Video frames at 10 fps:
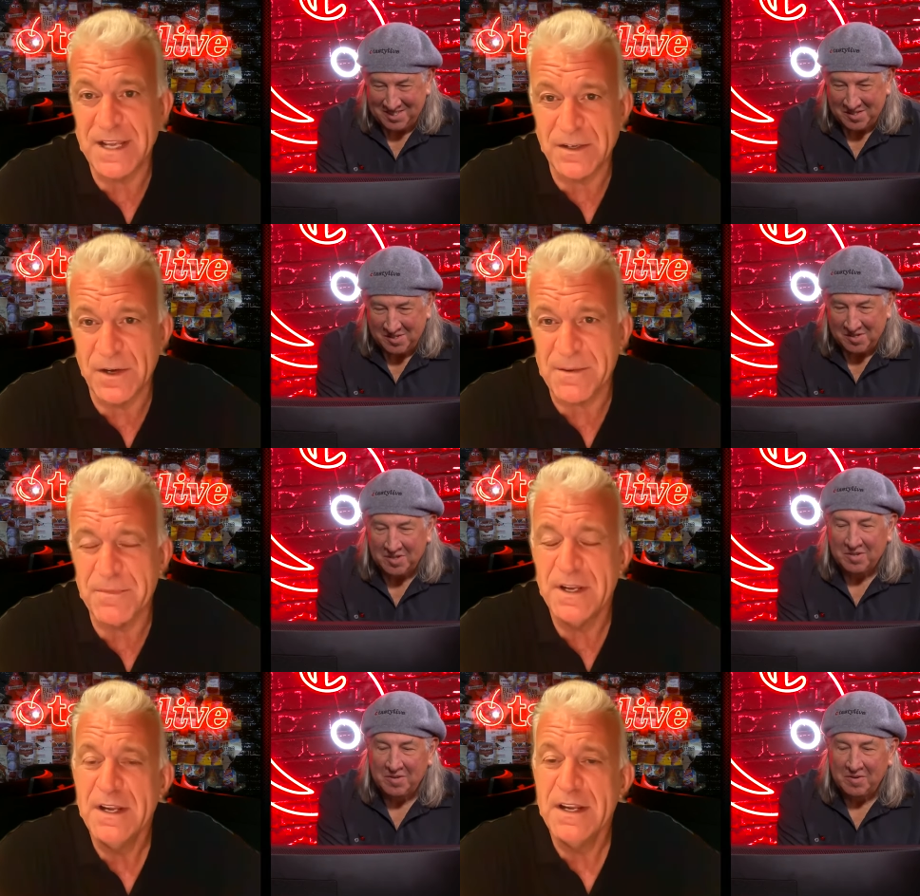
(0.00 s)

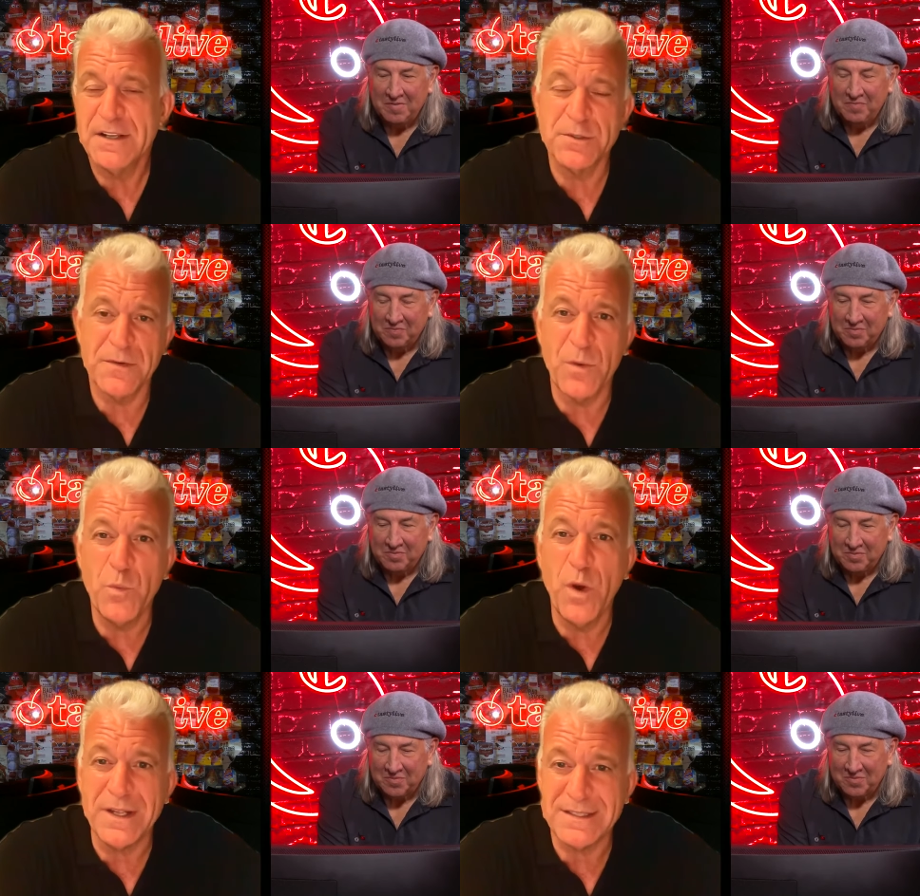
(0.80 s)
Speaker 1: Telegram is sort of a
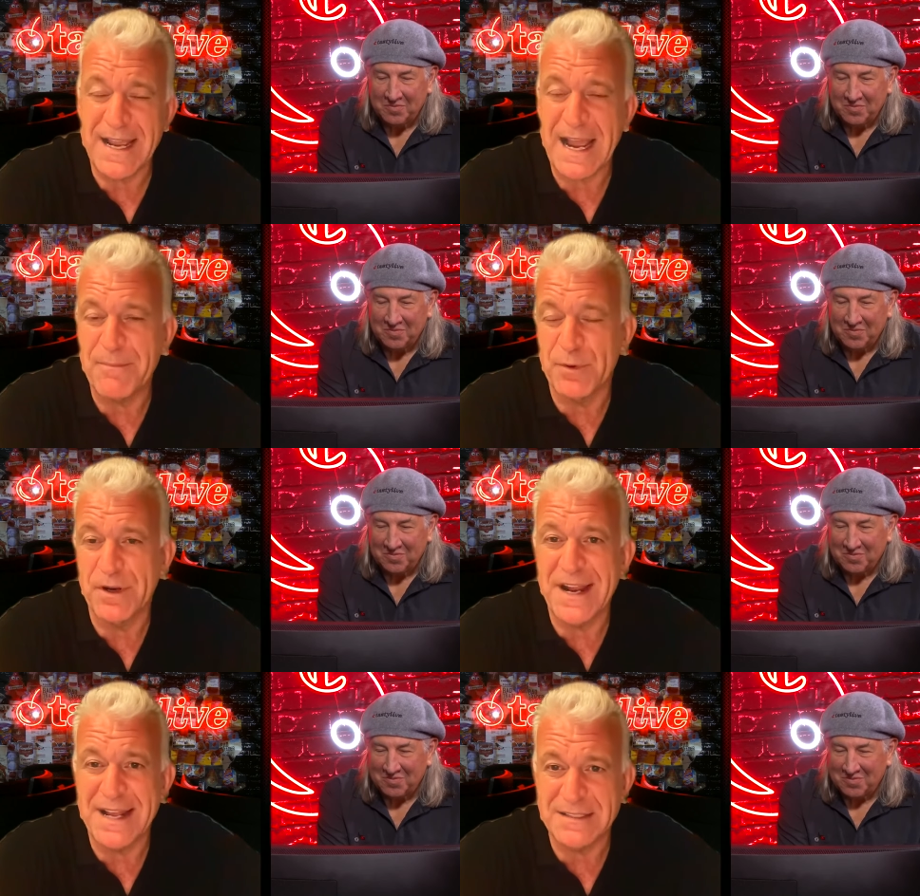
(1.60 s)
WhatsApp
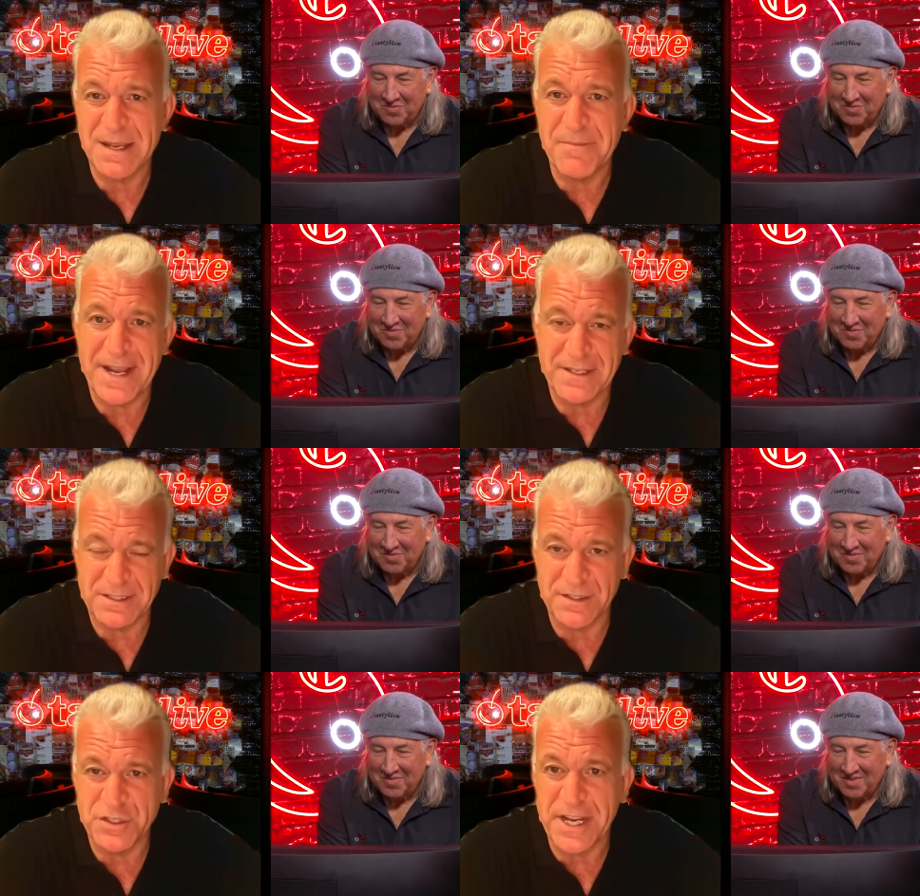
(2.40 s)
or an
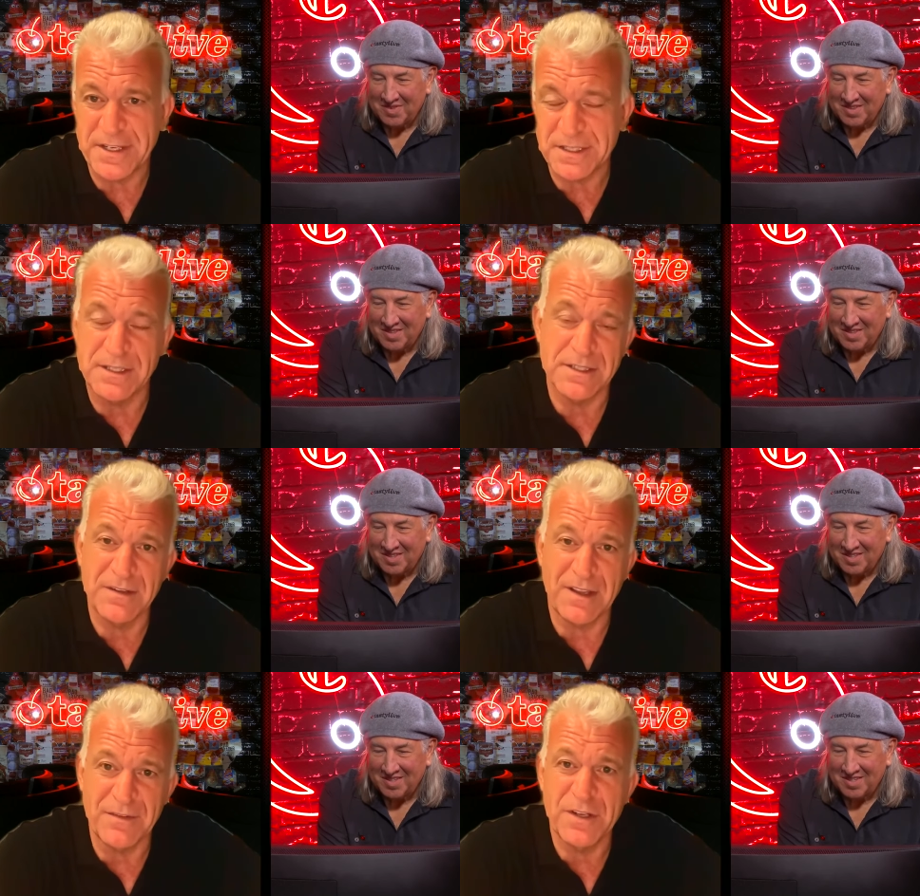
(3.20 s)
SMS adjacent
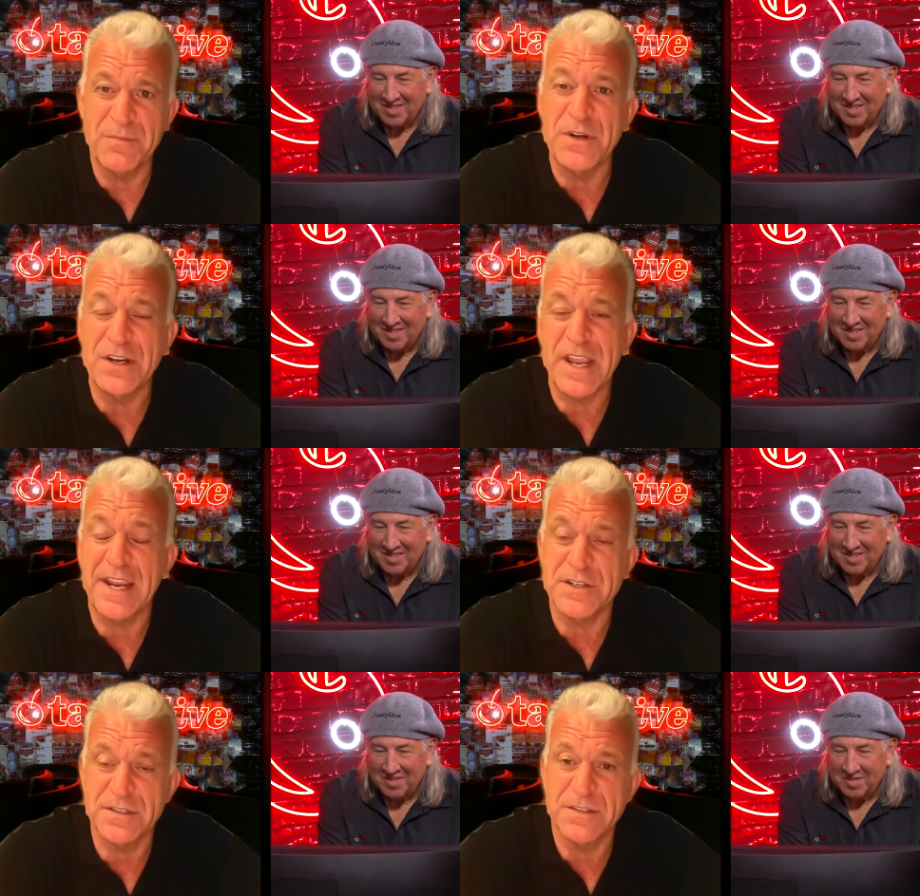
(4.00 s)
sort of
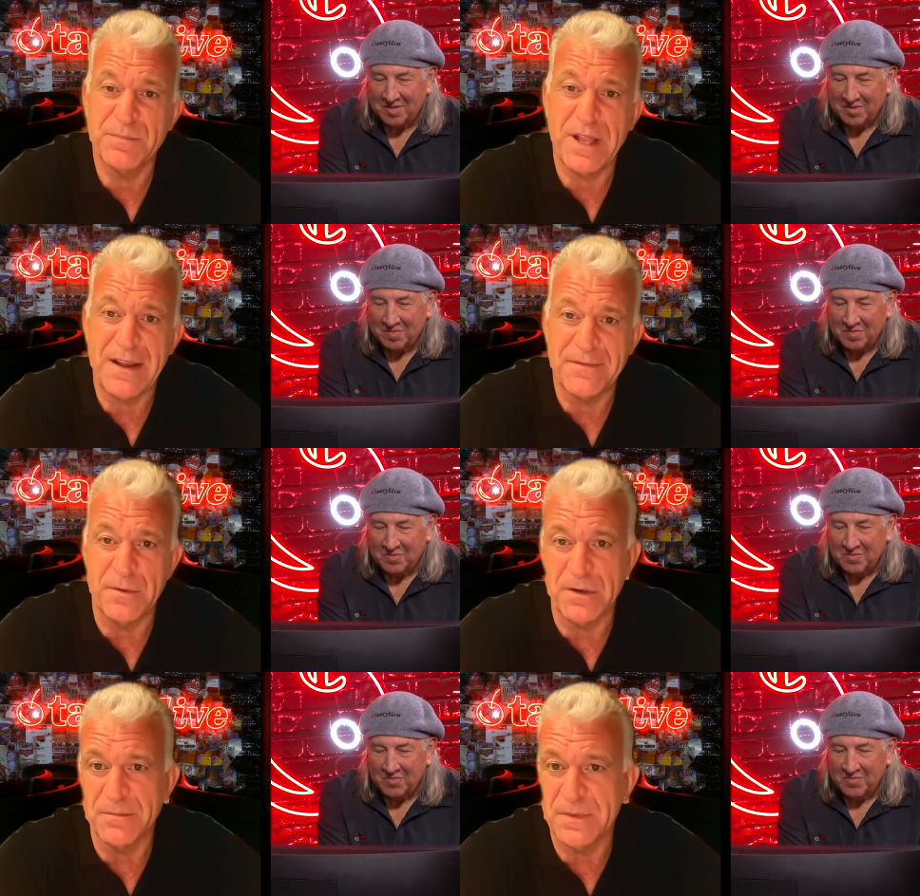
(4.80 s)
communications
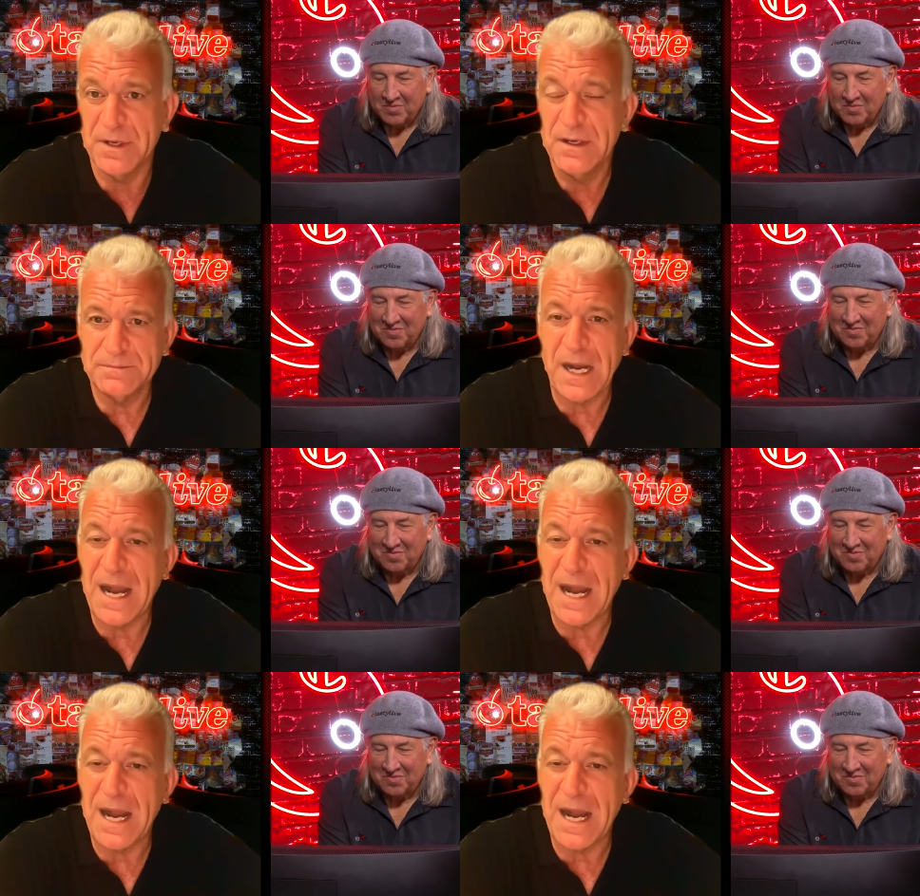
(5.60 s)
platform,